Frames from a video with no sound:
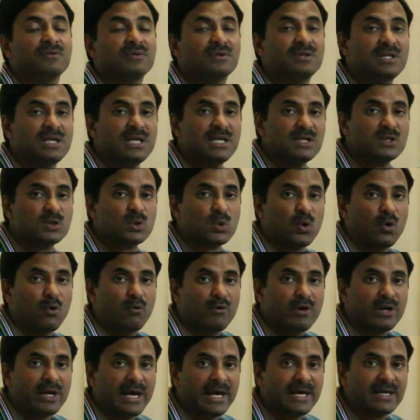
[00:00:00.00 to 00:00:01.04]
these
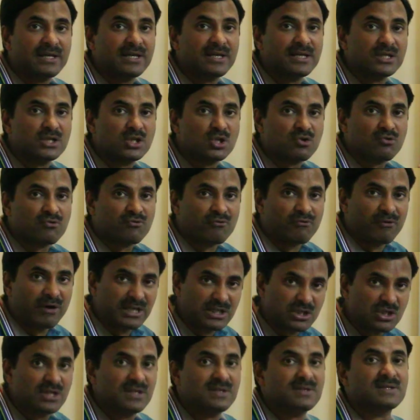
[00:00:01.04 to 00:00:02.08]
overhanging
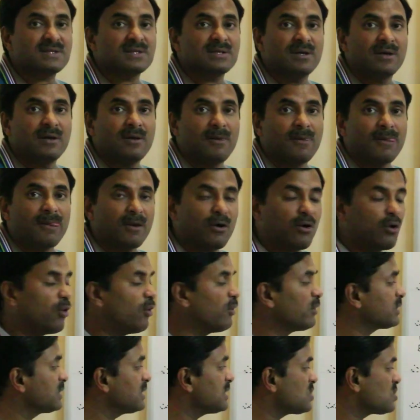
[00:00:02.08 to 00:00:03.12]
stretches
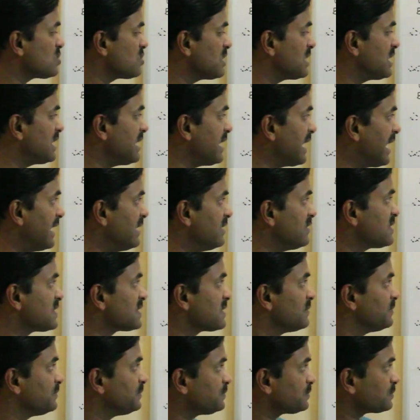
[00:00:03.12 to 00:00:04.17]
or the sticky
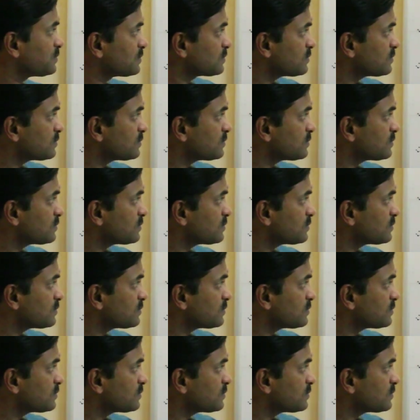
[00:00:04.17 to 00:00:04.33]
ends